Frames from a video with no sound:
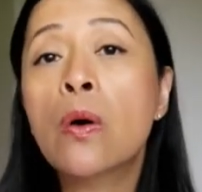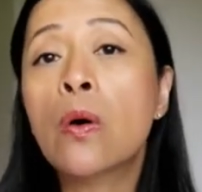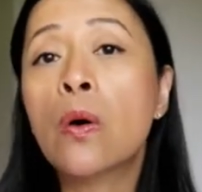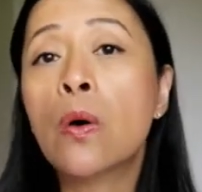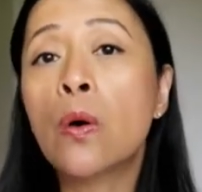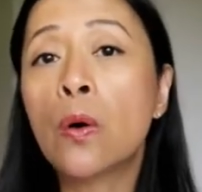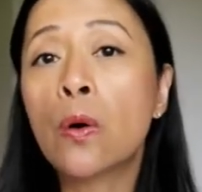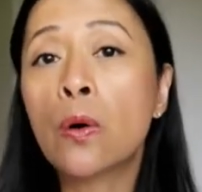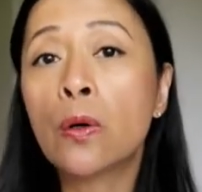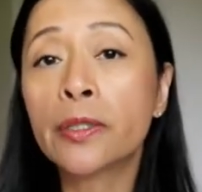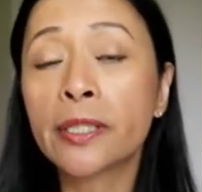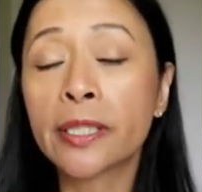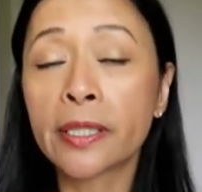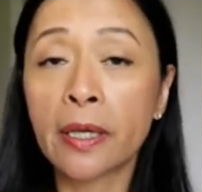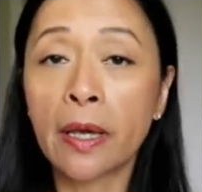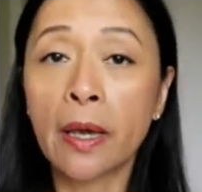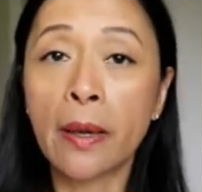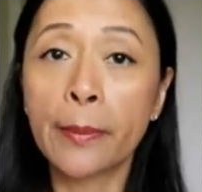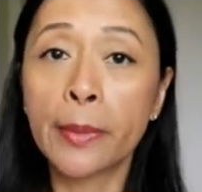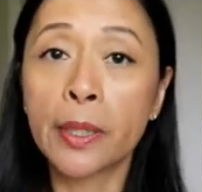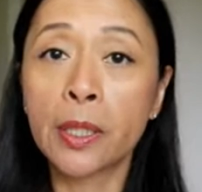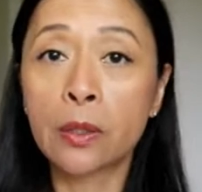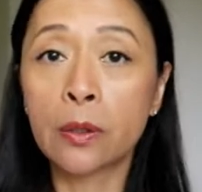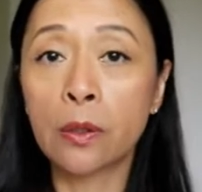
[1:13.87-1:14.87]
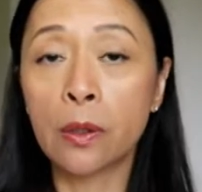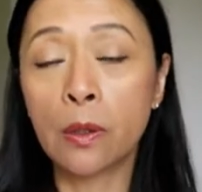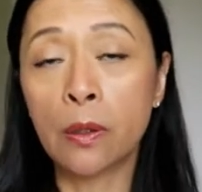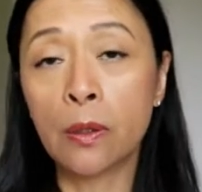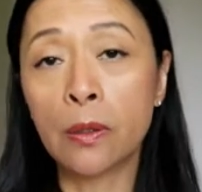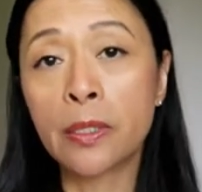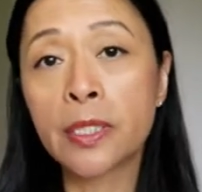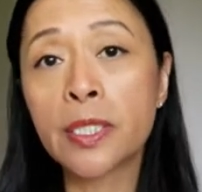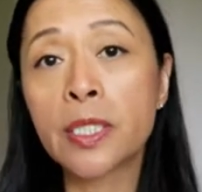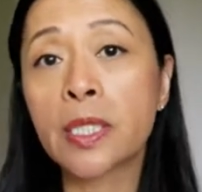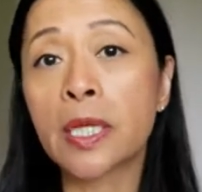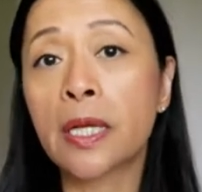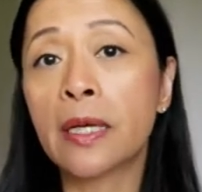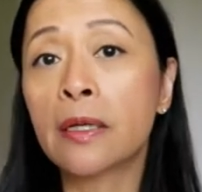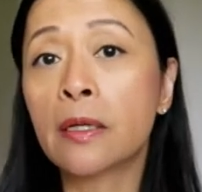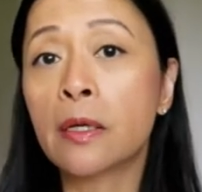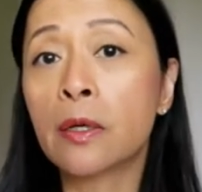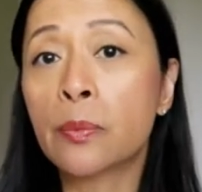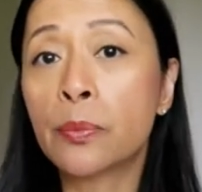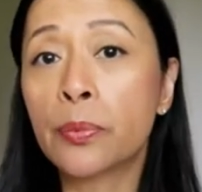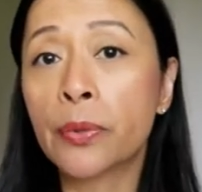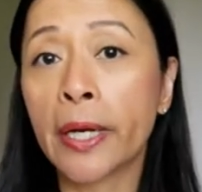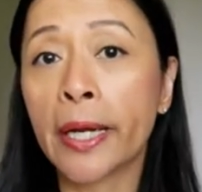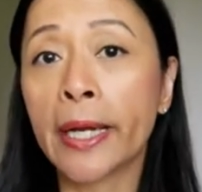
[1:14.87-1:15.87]
or the chemicals in
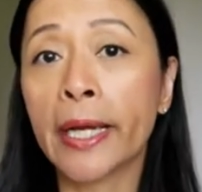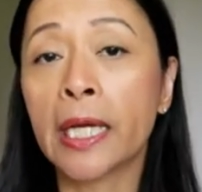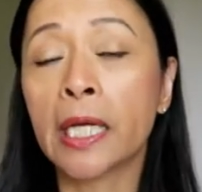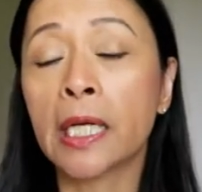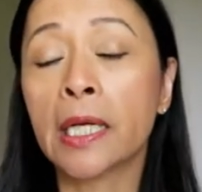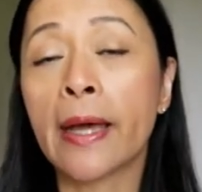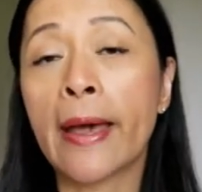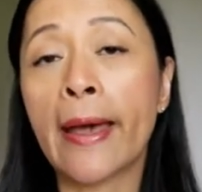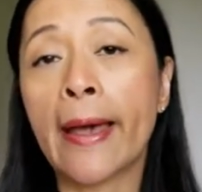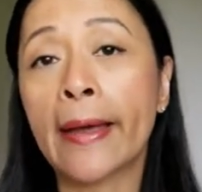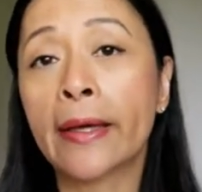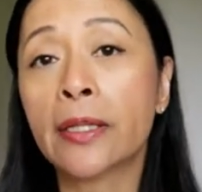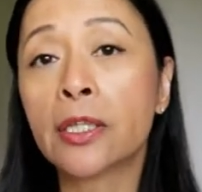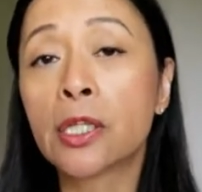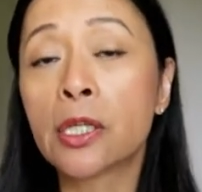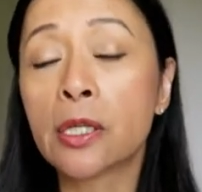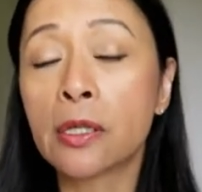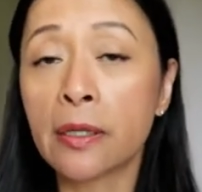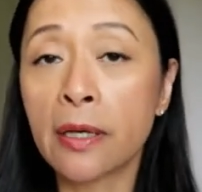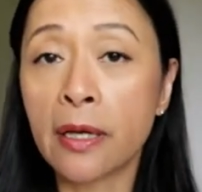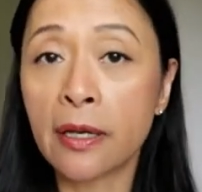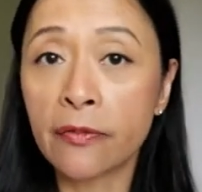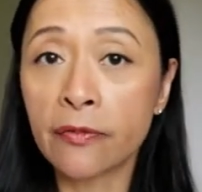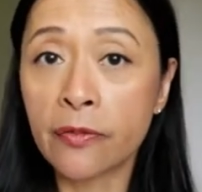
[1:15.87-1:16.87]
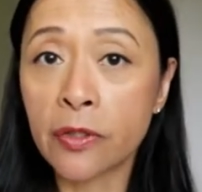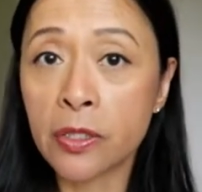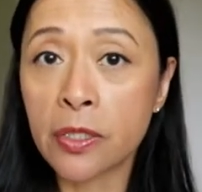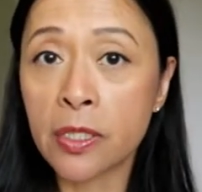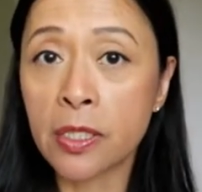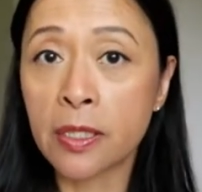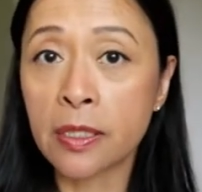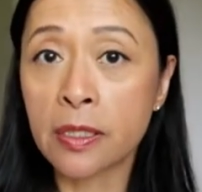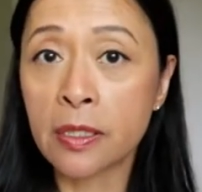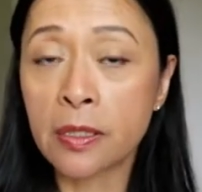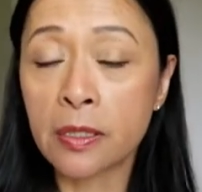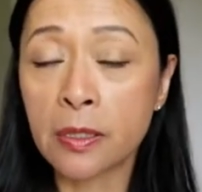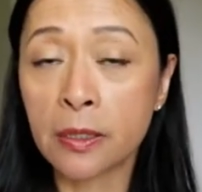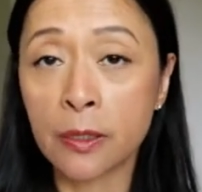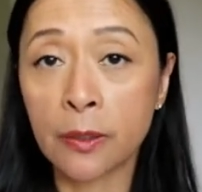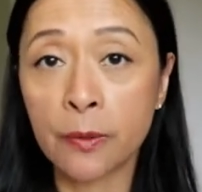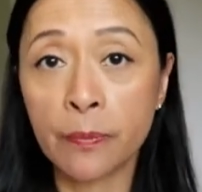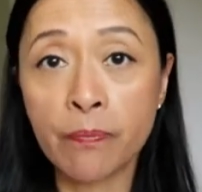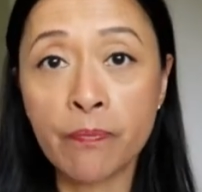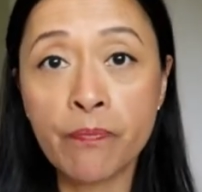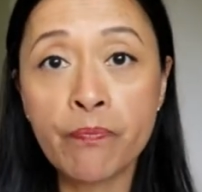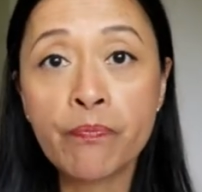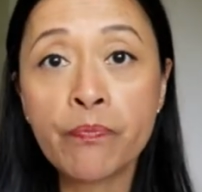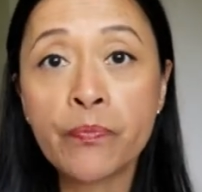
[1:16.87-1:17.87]
our brain and the nervous
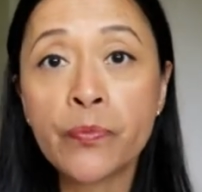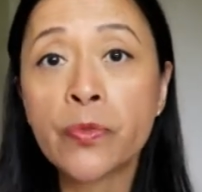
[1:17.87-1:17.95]
system